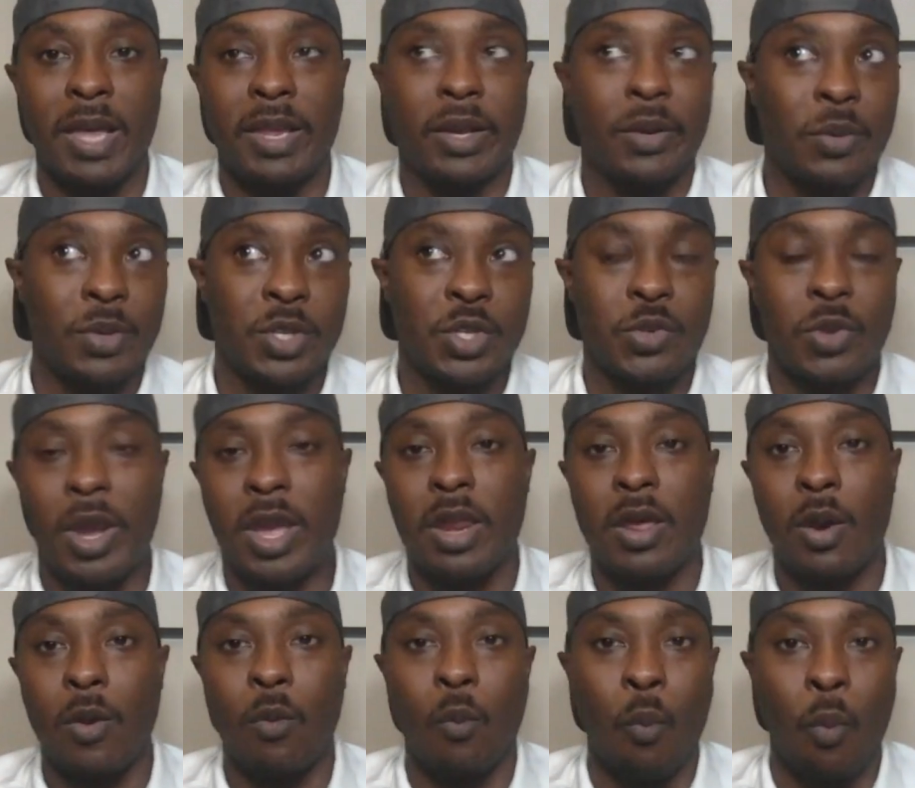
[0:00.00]
Like, let's trade
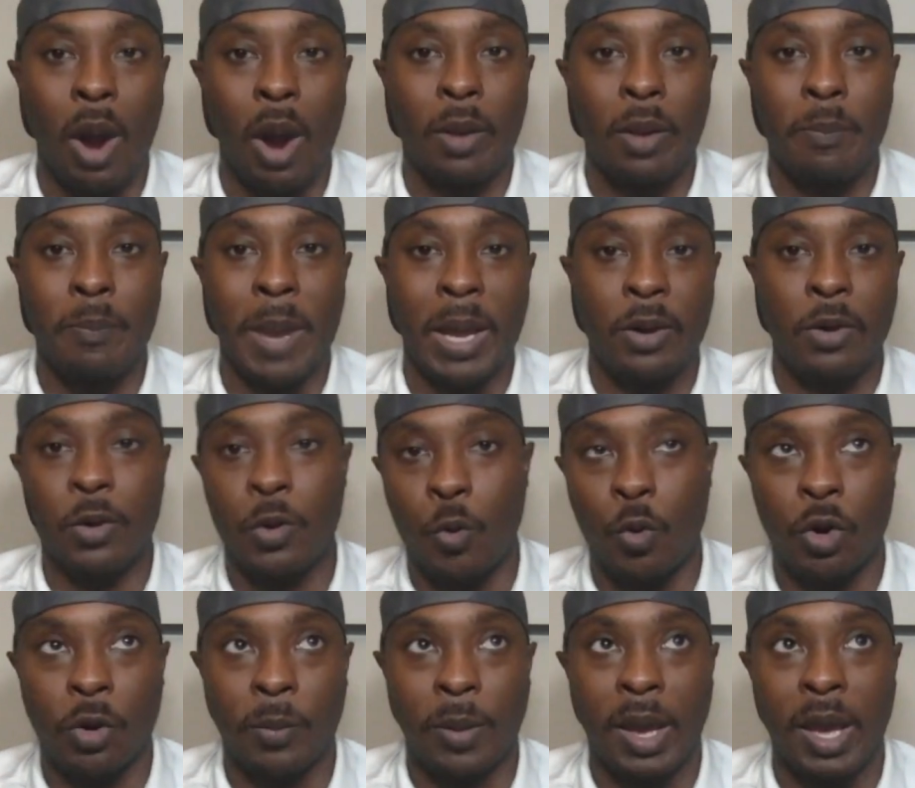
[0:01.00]
our better
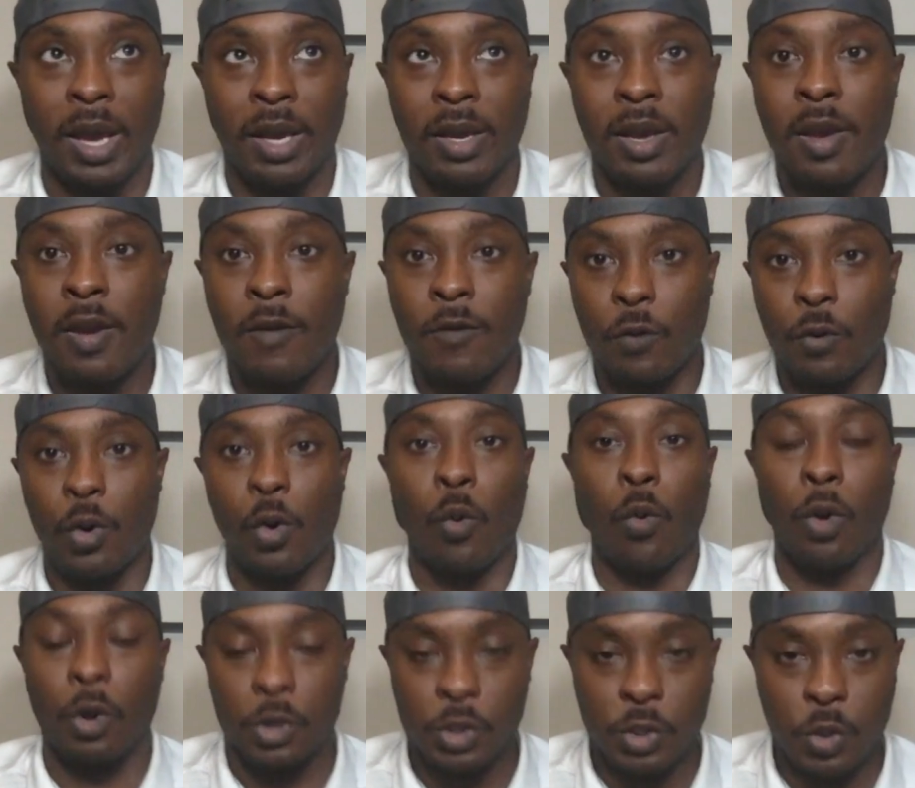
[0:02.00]
quarterback for a
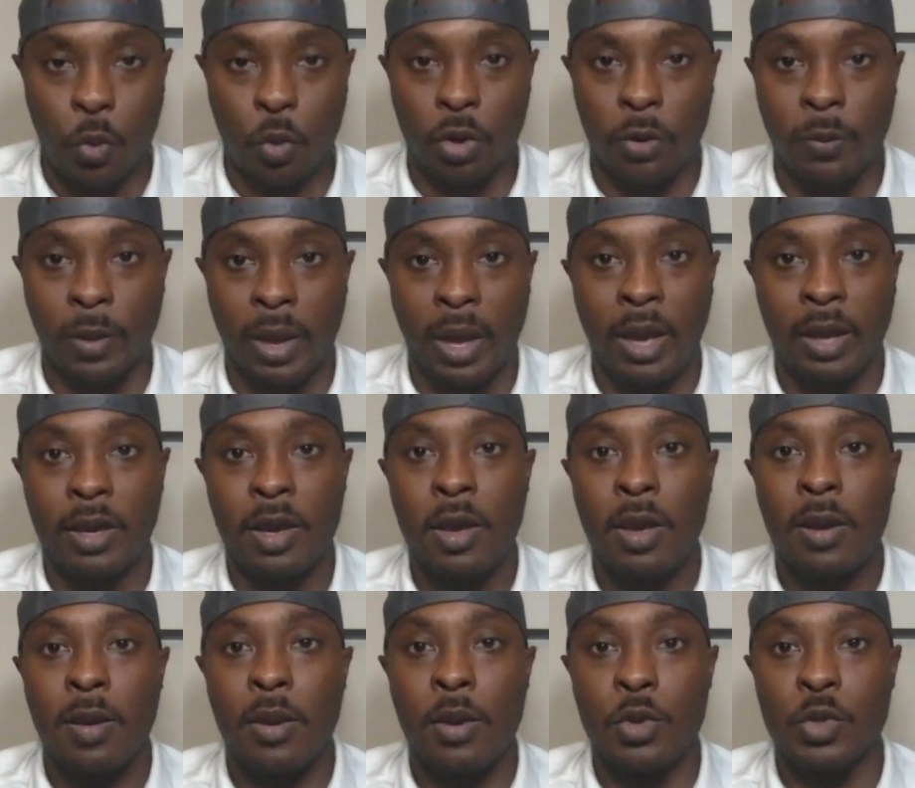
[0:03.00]
worse quarterback
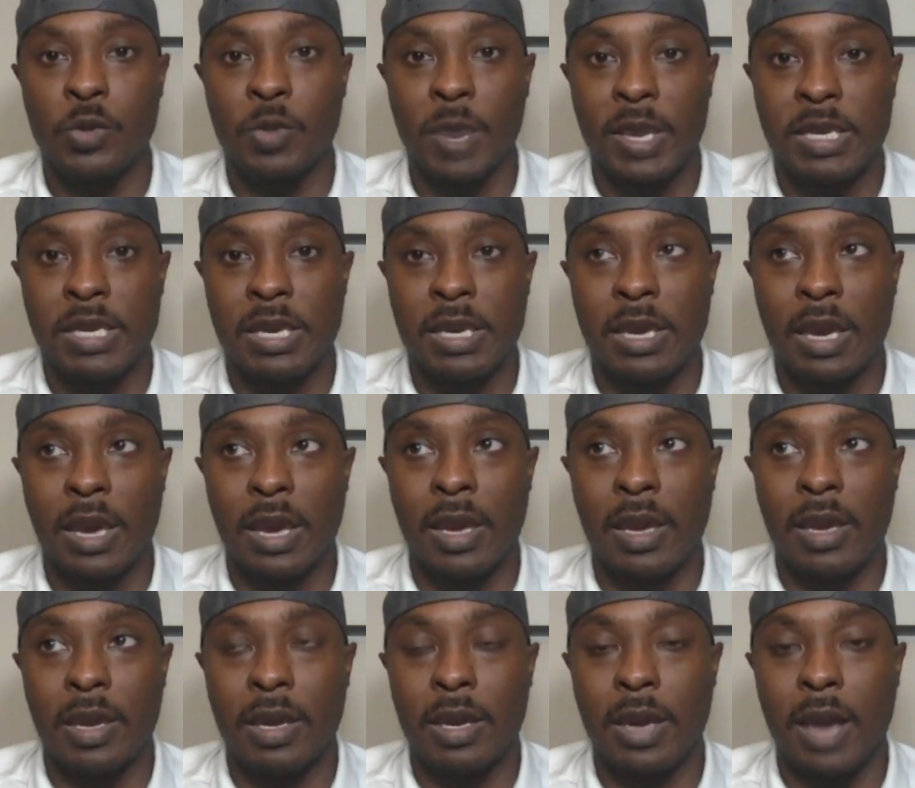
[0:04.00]
who's making
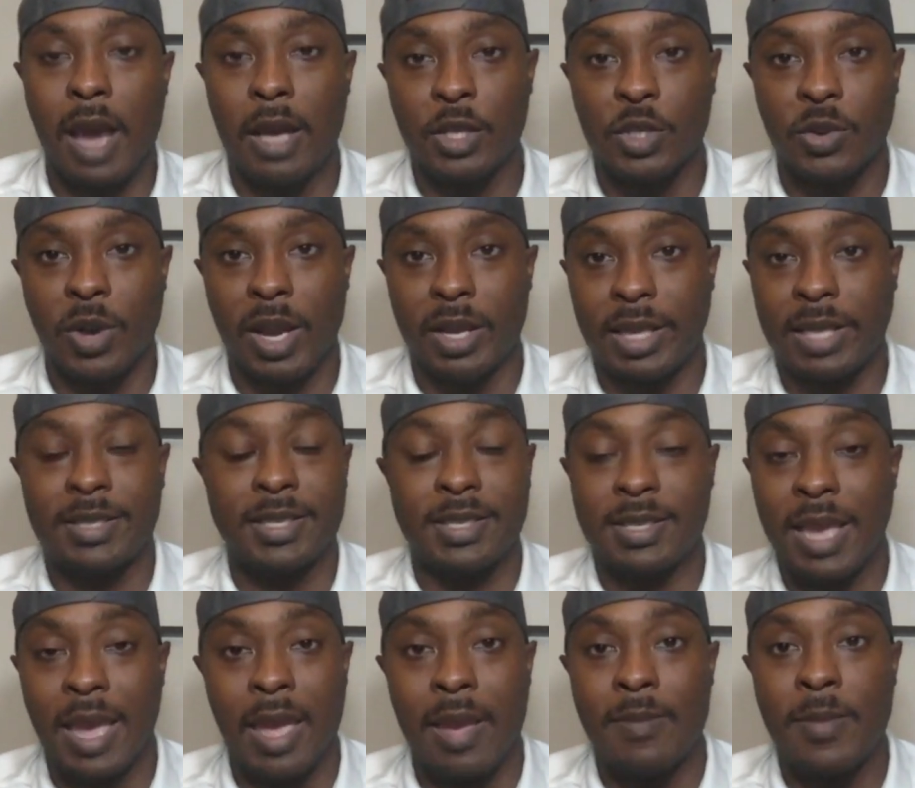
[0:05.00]
a contract that's the
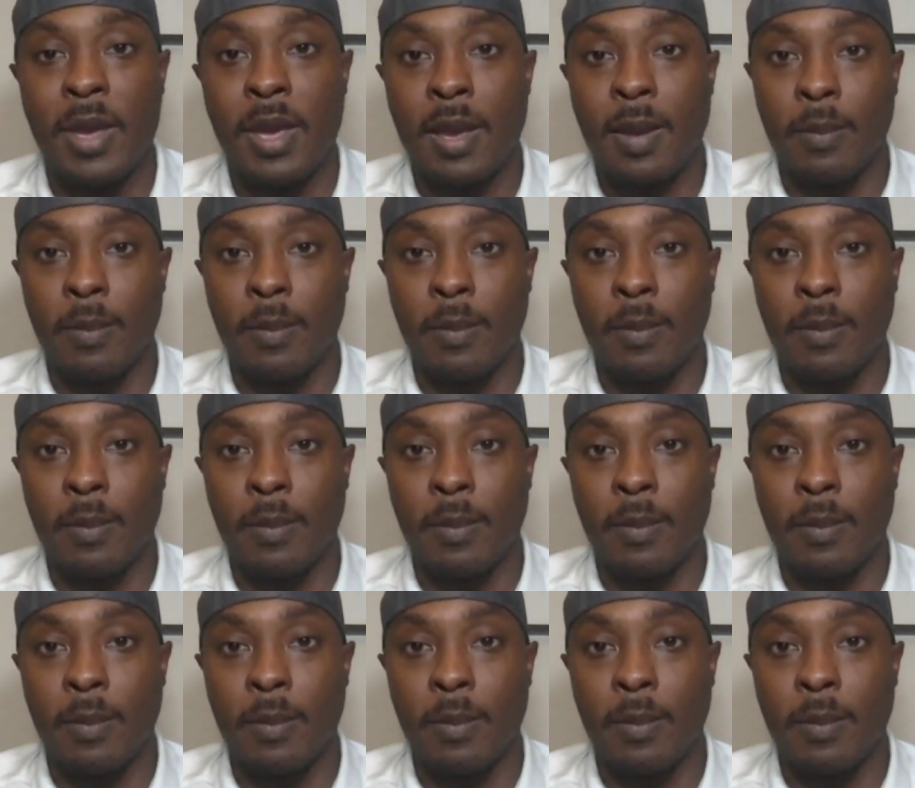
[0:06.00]
same,